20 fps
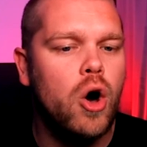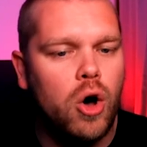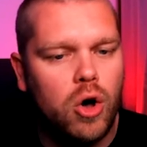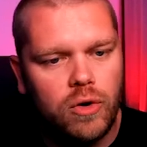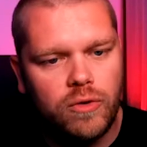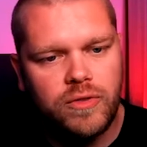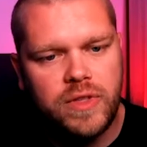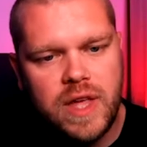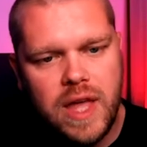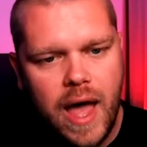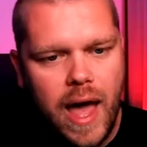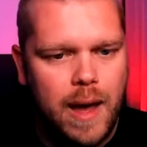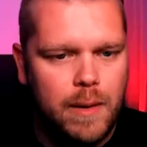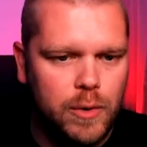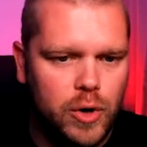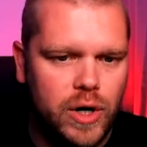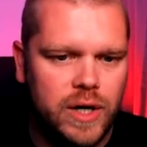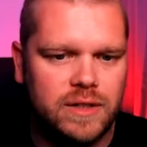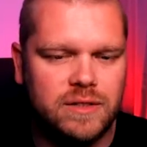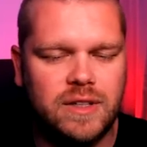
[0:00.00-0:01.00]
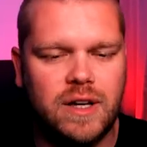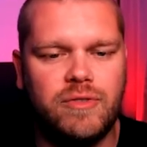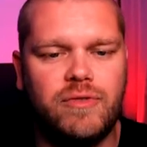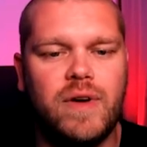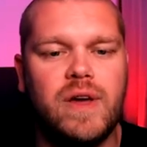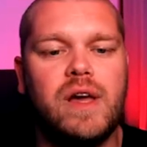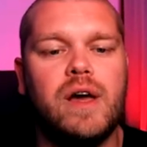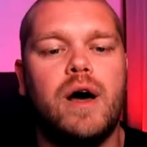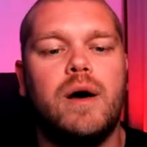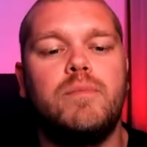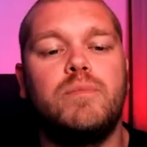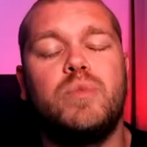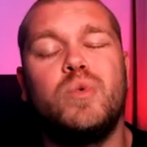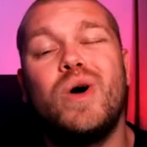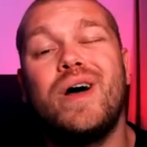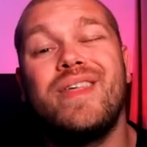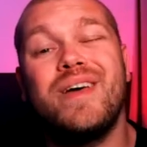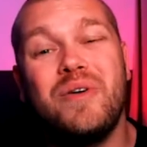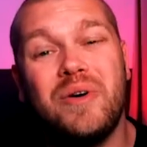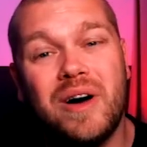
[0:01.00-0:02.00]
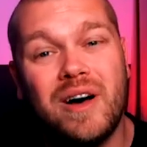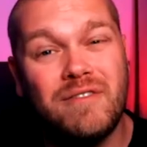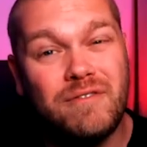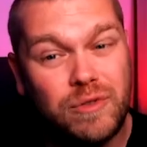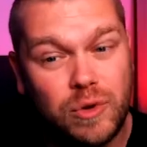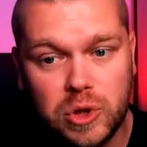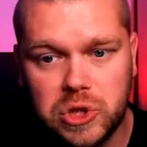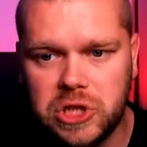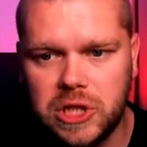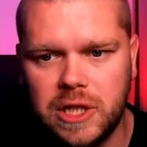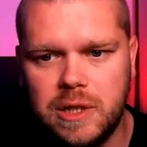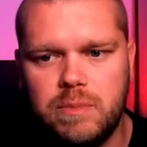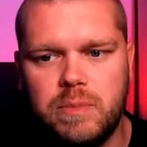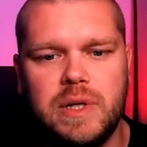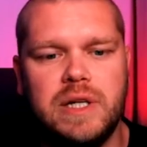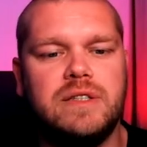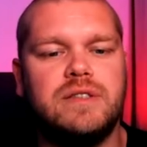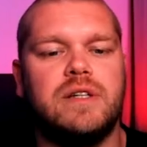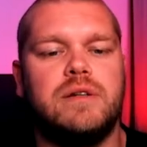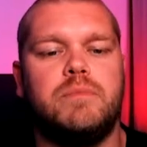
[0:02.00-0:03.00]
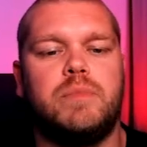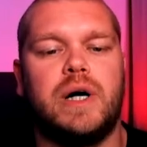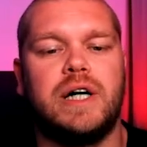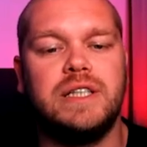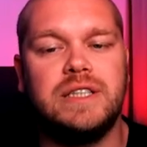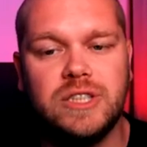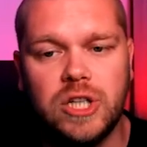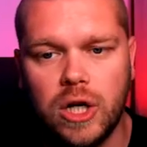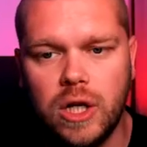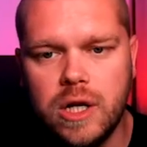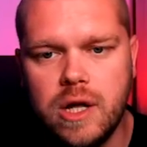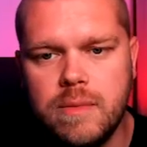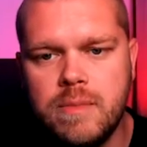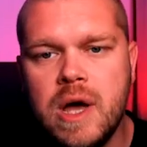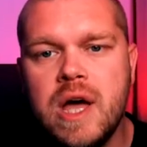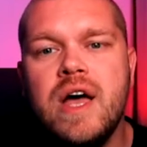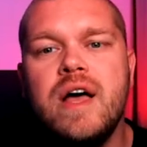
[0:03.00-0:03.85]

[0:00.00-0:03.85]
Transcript: of the Emirates F A Cup, where they were unfortunately beaten by Tottenham.